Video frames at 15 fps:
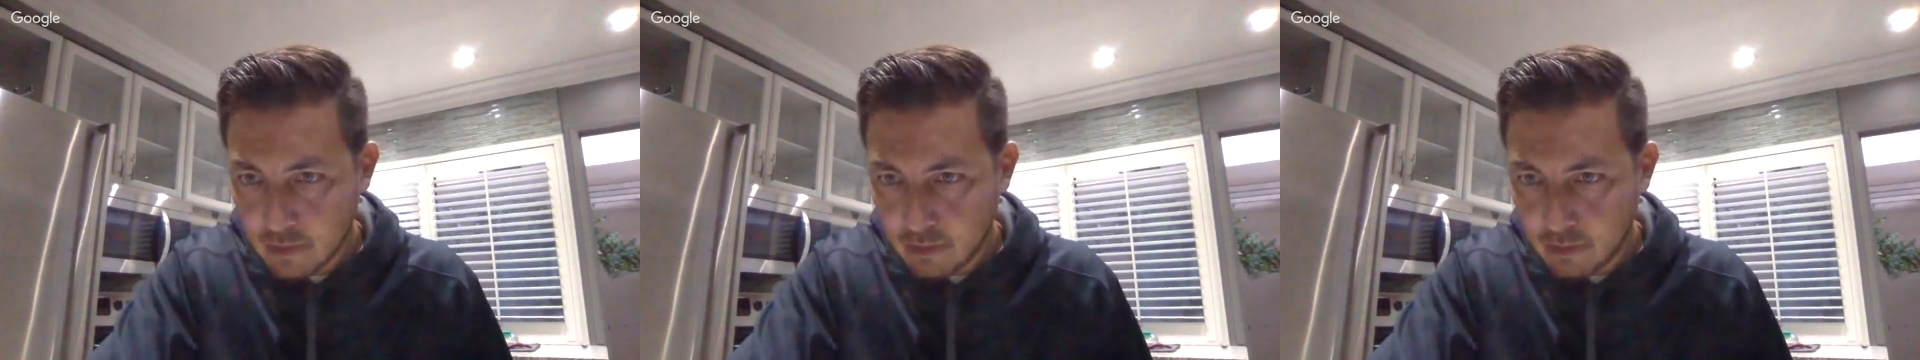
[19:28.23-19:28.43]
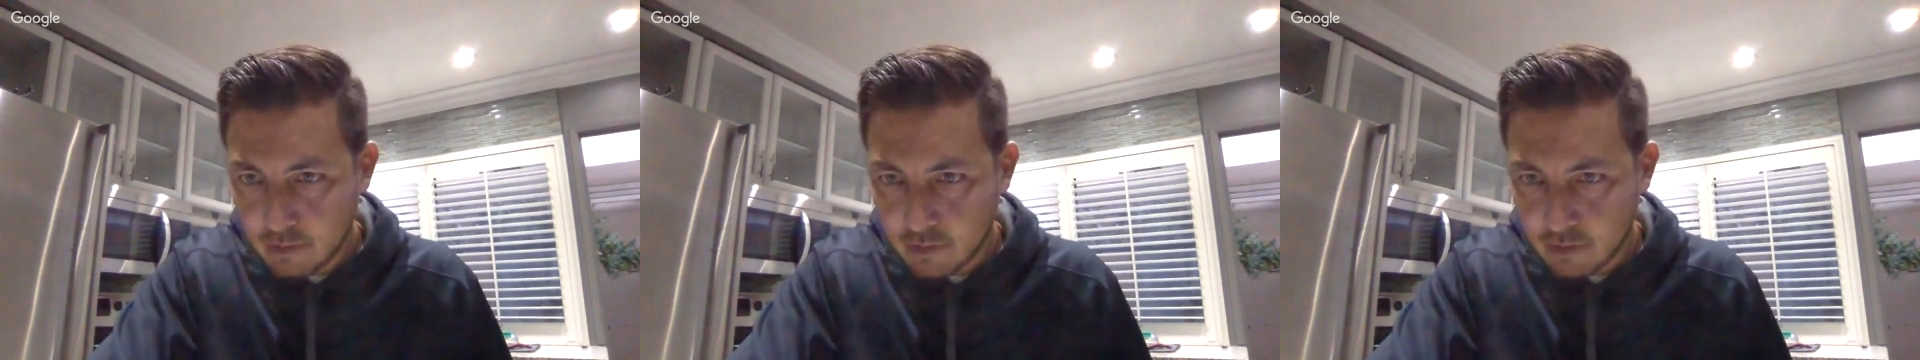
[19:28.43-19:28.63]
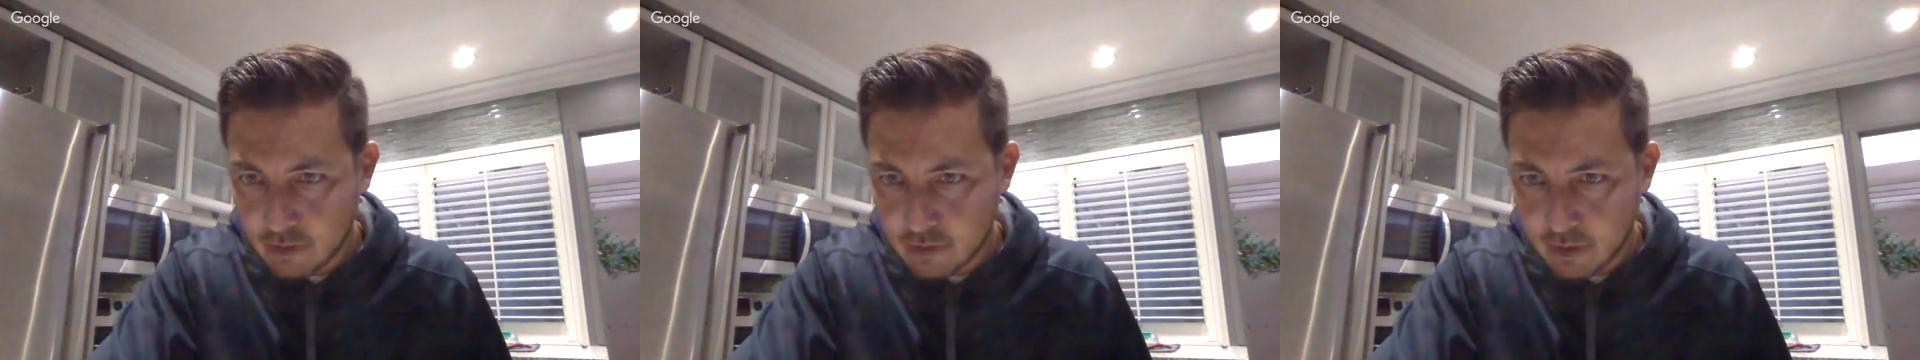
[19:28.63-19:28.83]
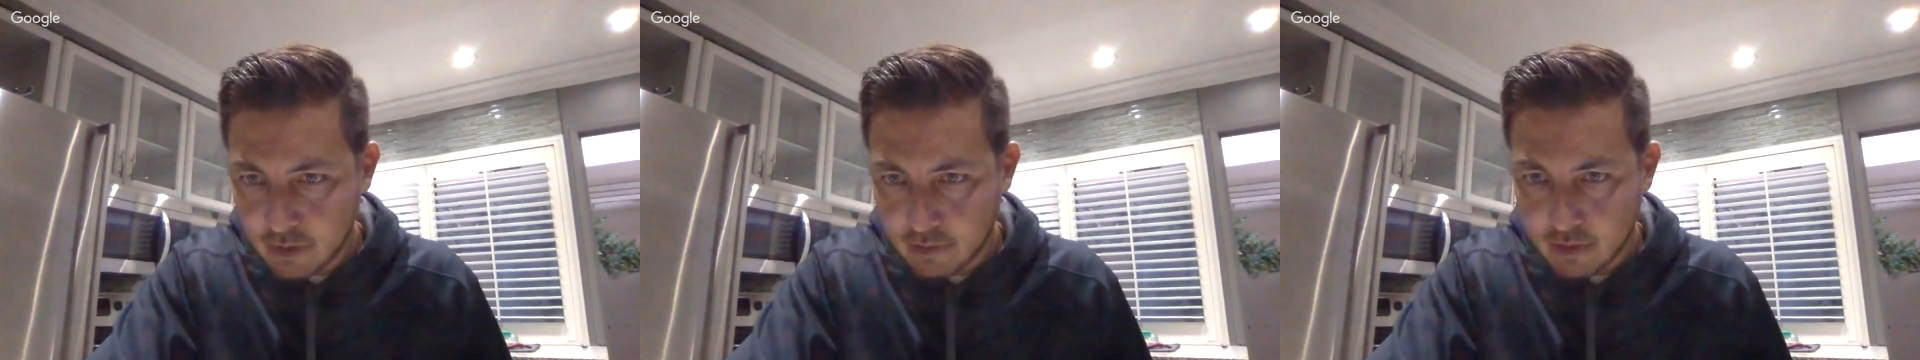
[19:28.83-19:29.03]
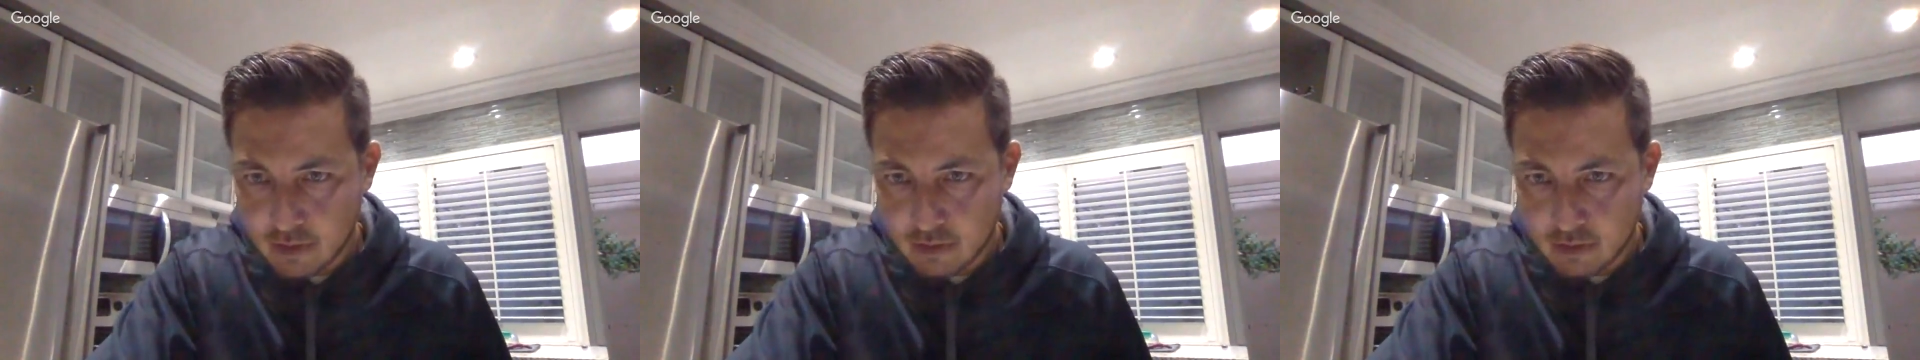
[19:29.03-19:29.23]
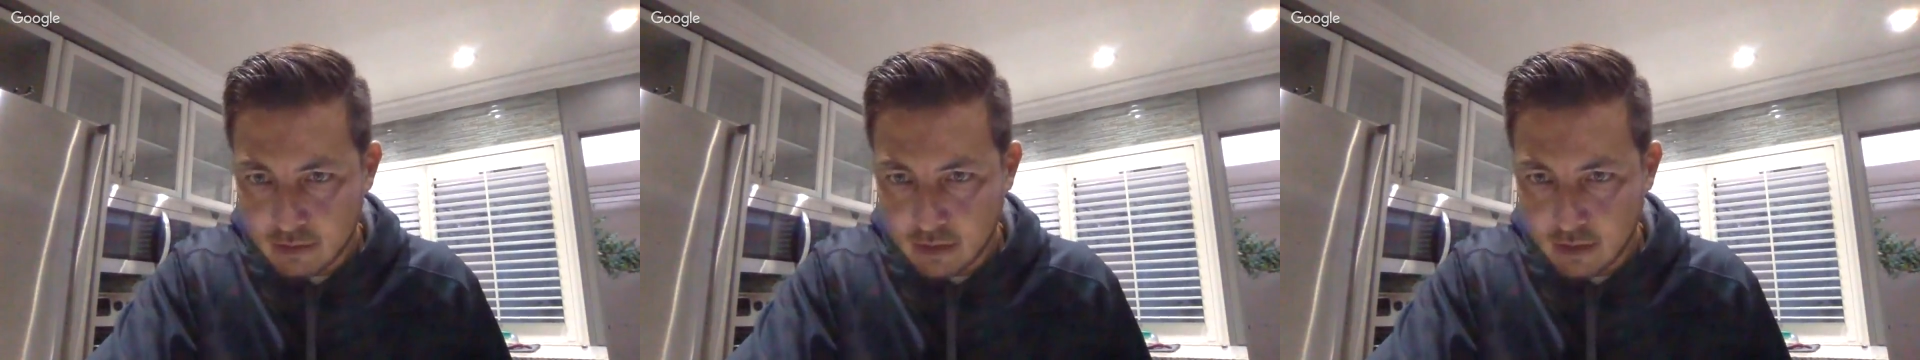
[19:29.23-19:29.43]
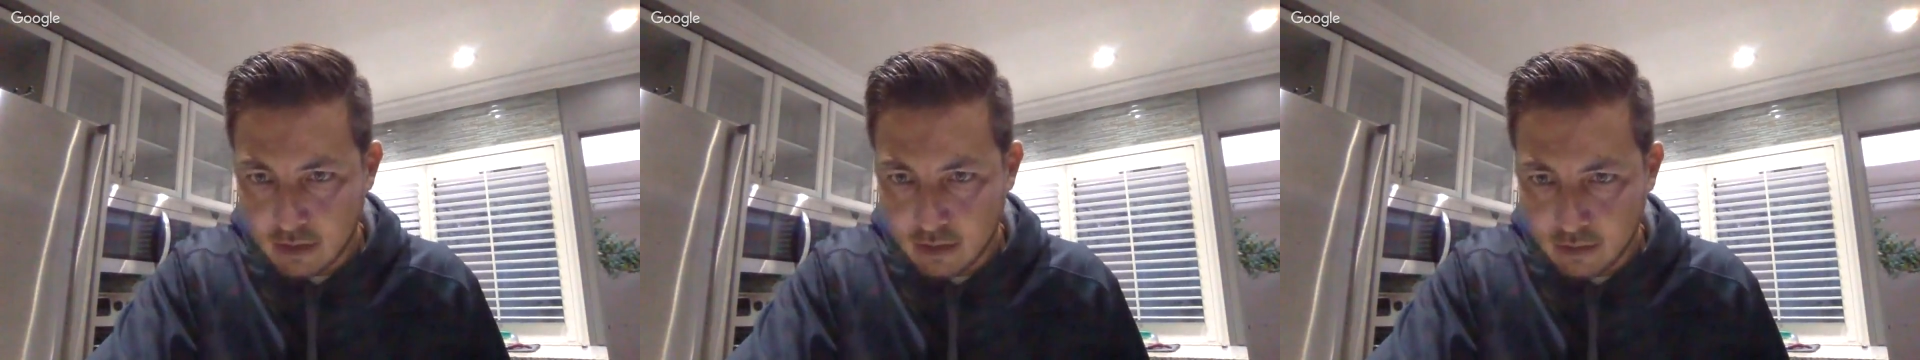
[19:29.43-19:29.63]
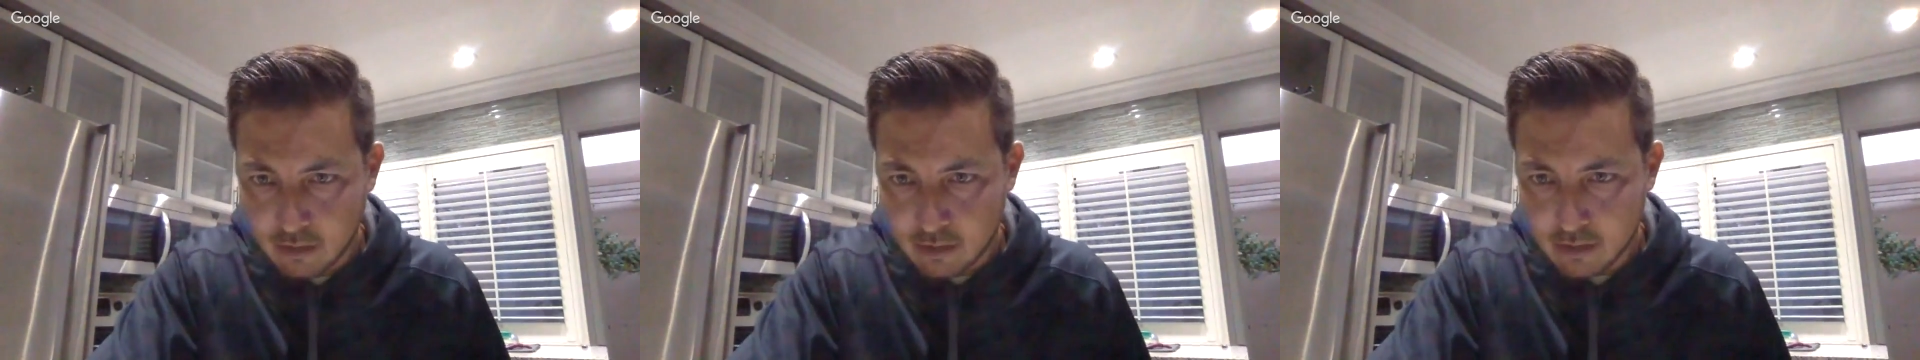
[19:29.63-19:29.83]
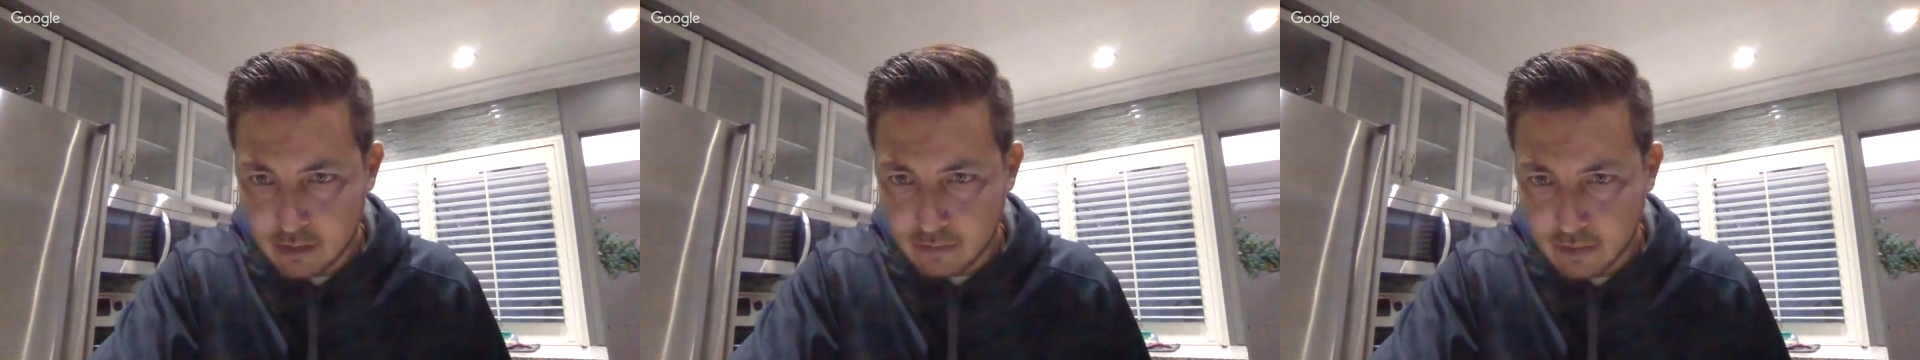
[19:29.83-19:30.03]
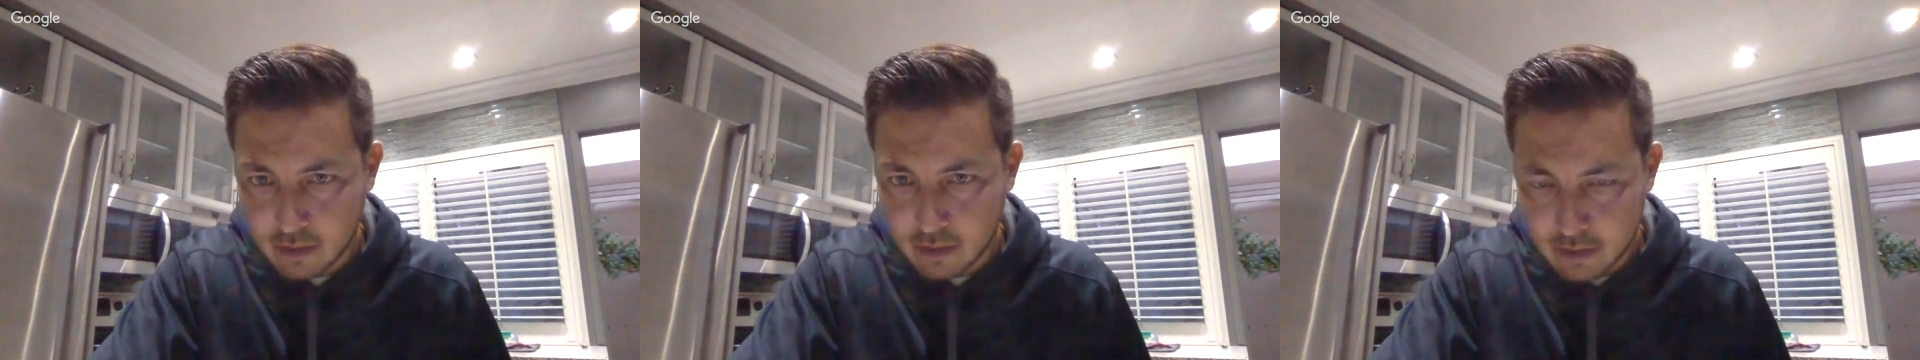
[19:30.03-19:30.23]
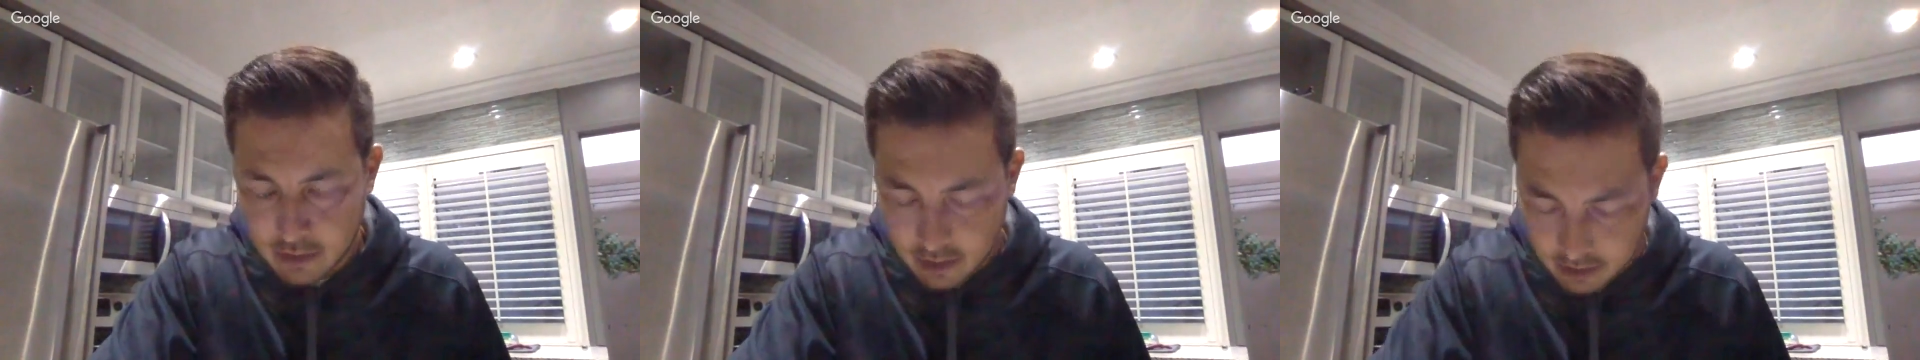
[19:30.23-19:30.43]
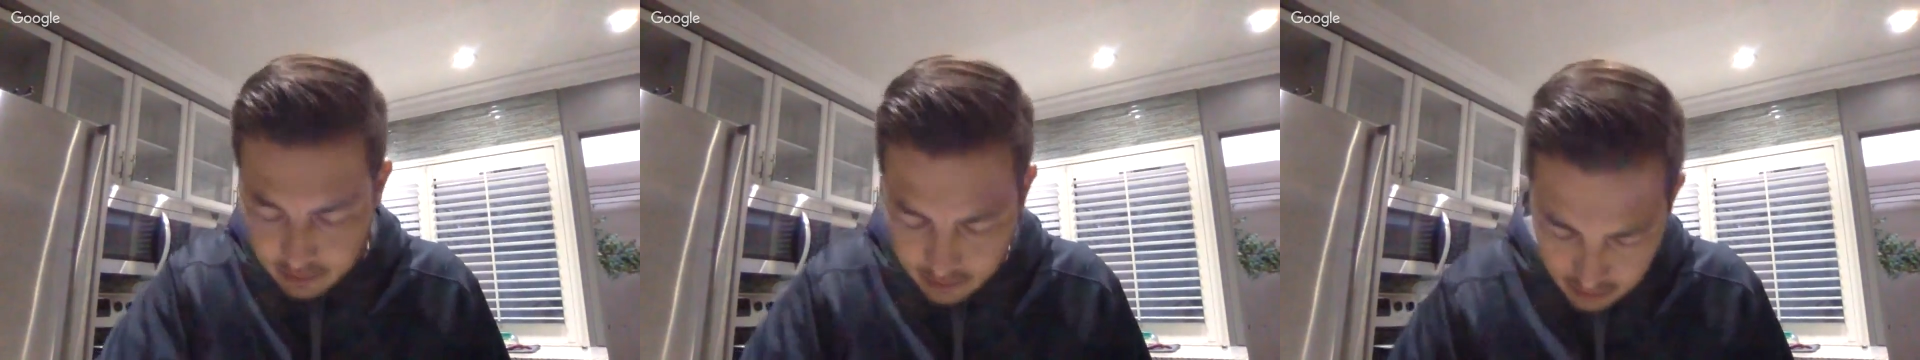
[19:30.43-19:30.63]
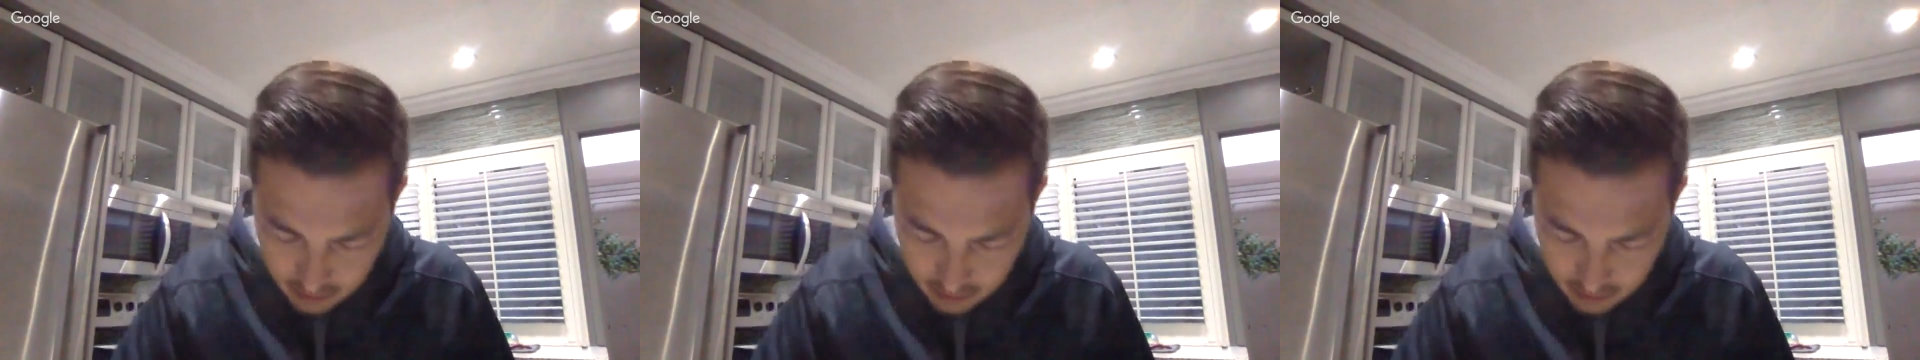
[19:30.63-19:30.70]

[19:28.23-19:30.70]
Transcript: Any viewers here? Huh? Yeah, all 13 of you guys are there.